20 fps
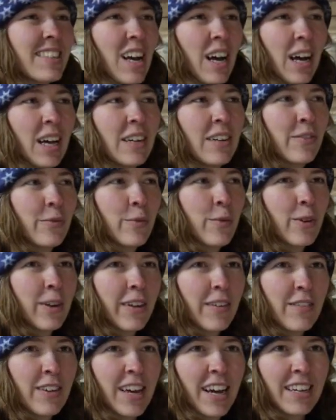I will
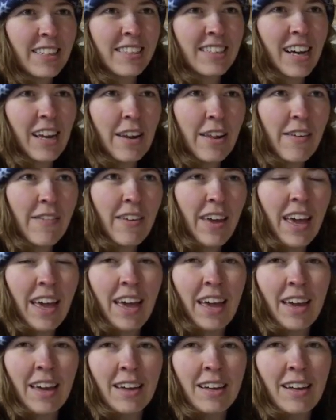give you guys kind of
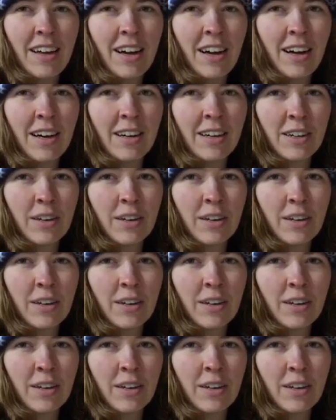a uh,